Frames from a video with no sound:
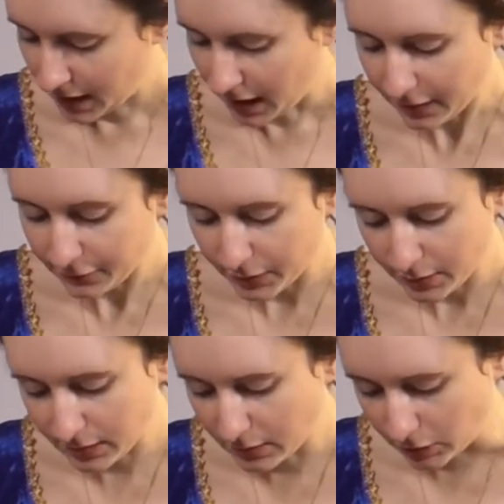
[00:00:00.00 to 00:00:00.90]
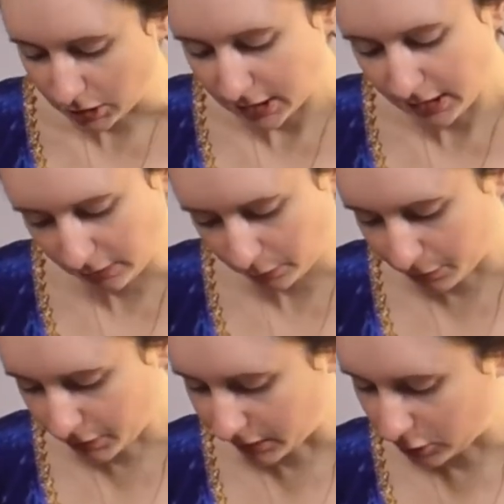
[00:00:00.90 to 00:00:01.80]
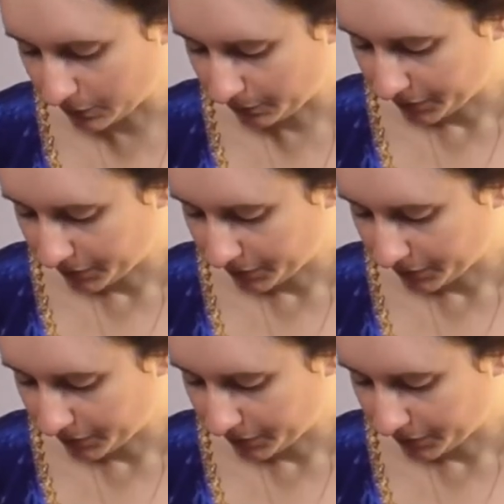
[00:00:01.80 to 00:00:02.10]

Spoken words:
I have frequently wished to heal the breach.